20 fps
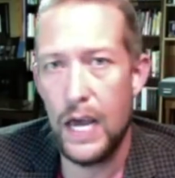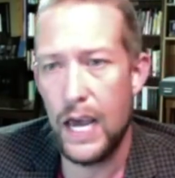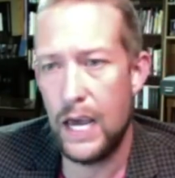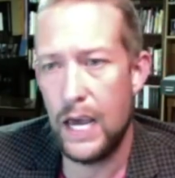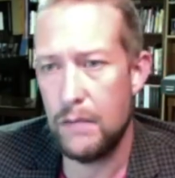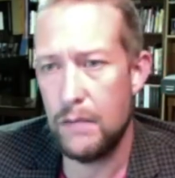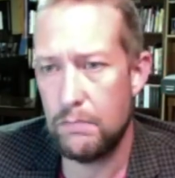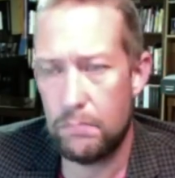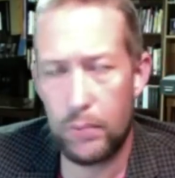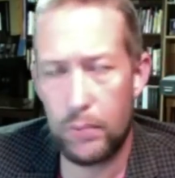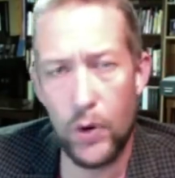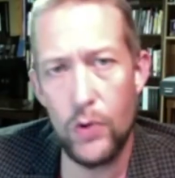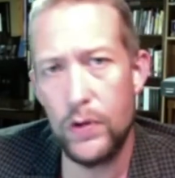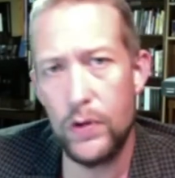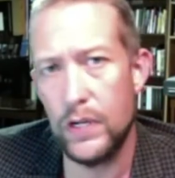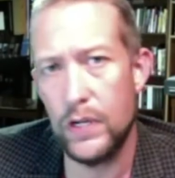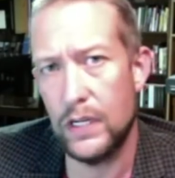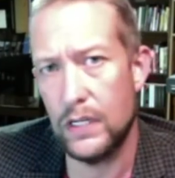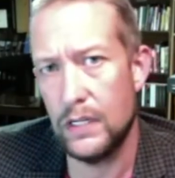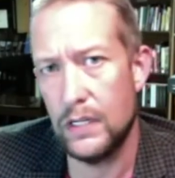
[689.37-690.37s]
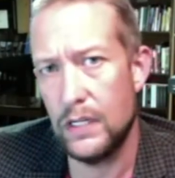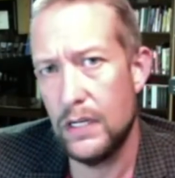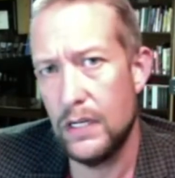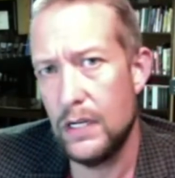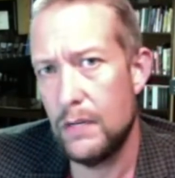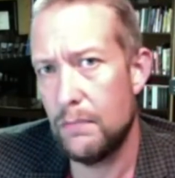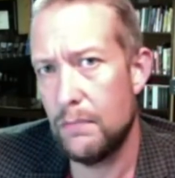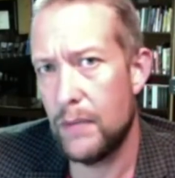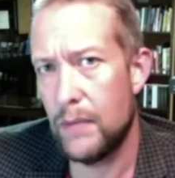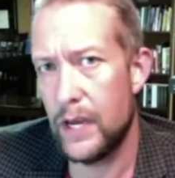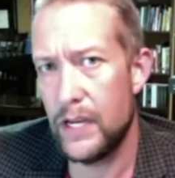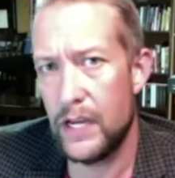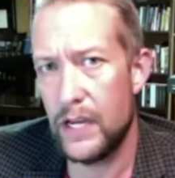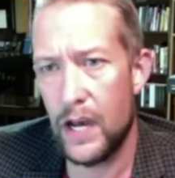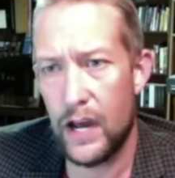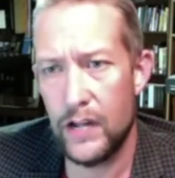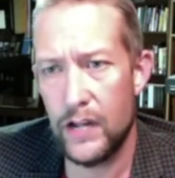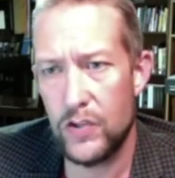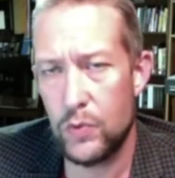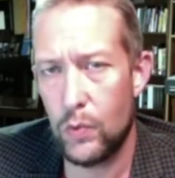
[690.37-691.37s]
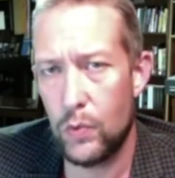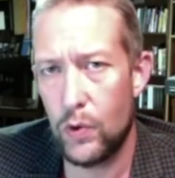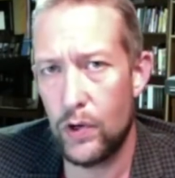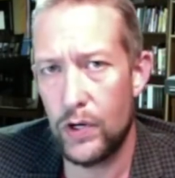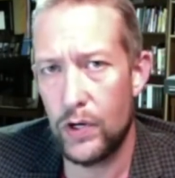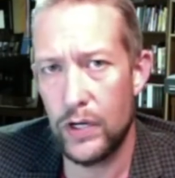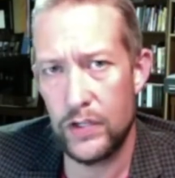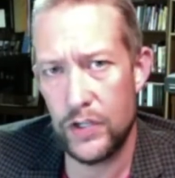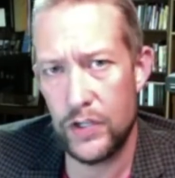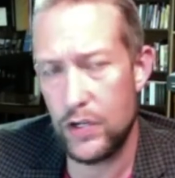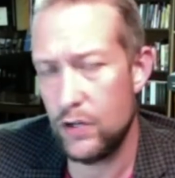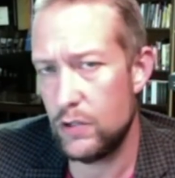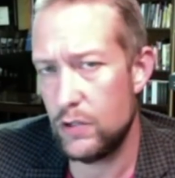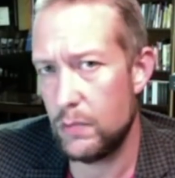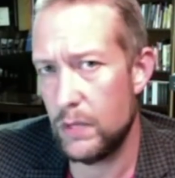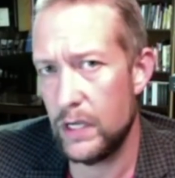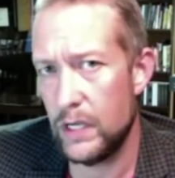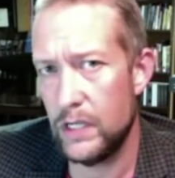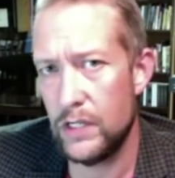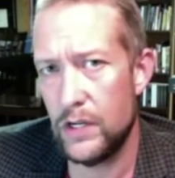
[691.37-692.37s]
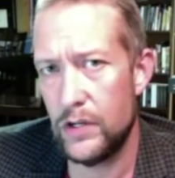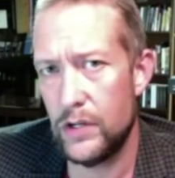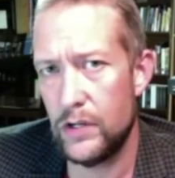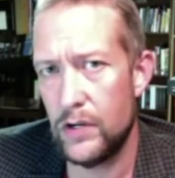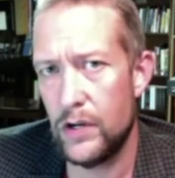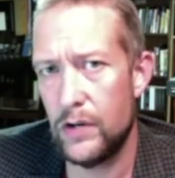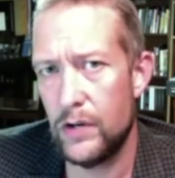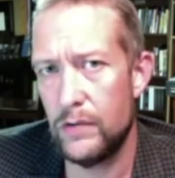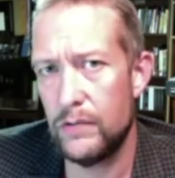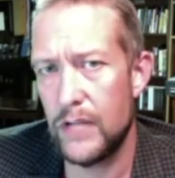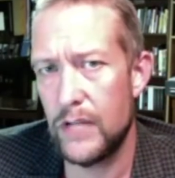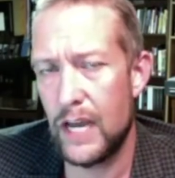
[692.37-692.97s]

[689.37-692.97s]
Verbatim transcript: and broken by God's word. Excuse me. No.